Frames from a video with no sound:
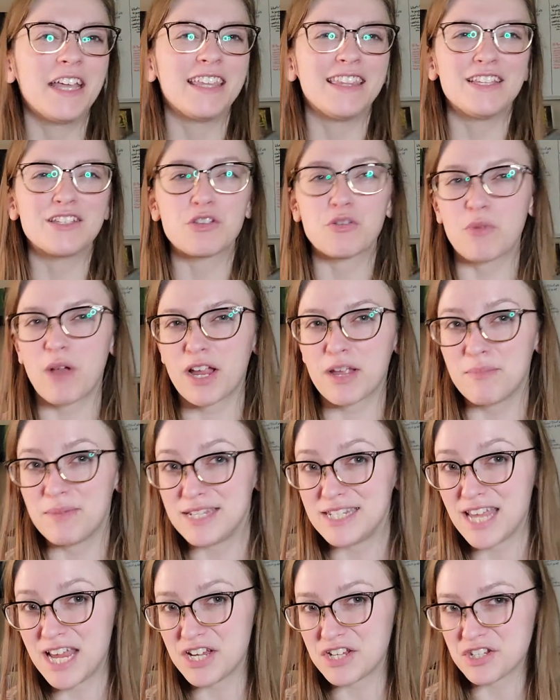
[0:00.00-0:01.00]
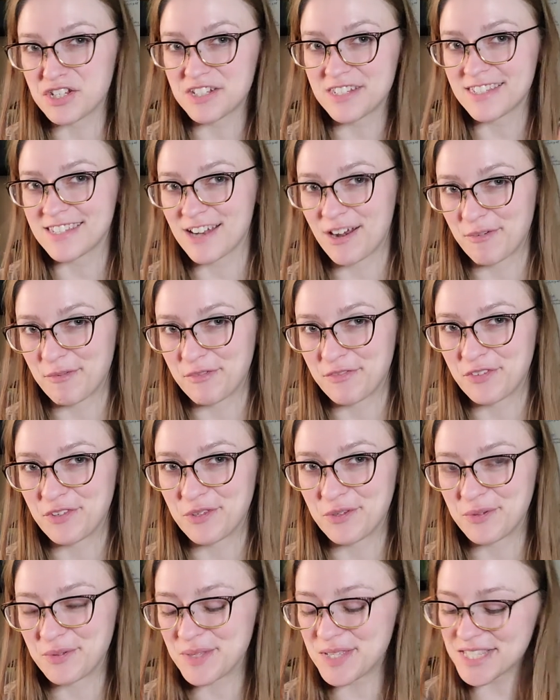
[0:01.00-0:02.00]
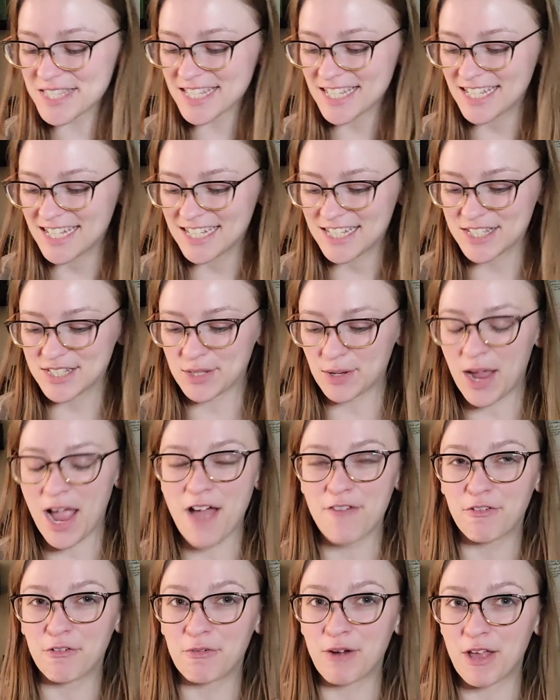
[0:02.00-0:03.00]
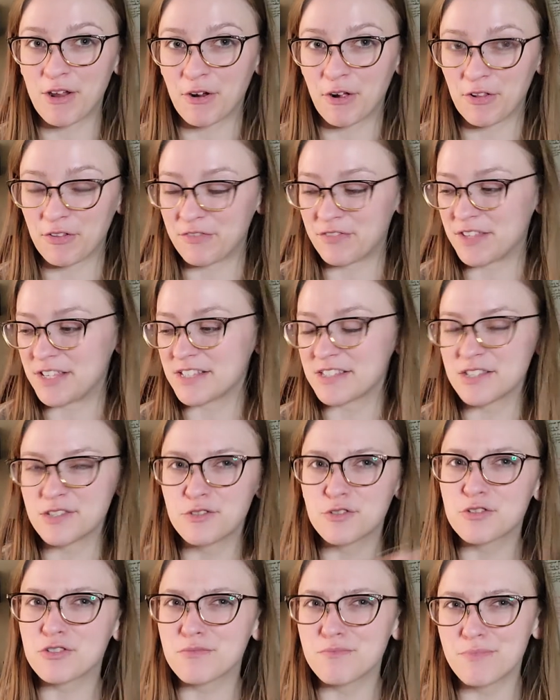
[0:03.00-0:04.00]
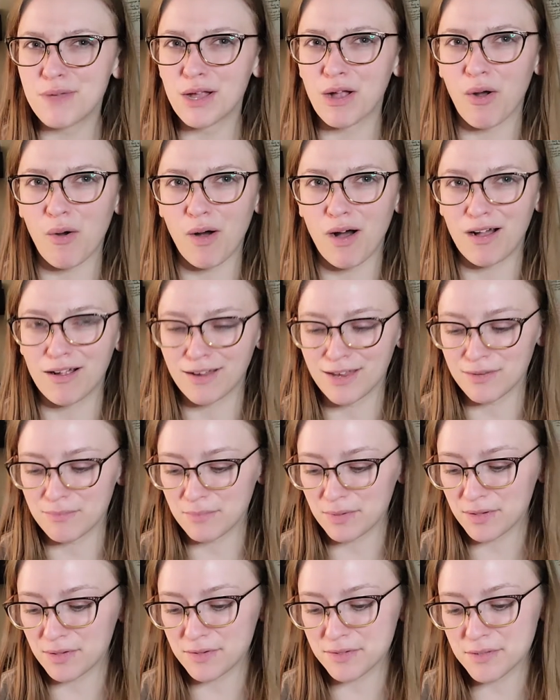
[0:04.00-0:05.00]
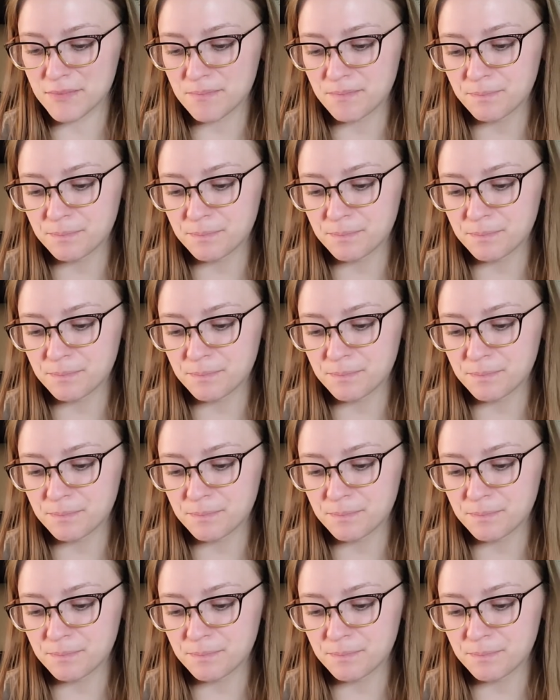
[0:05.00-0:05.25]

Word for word: These are recommendations, not reviews. So I haven't read all of these. These are some big old honking books.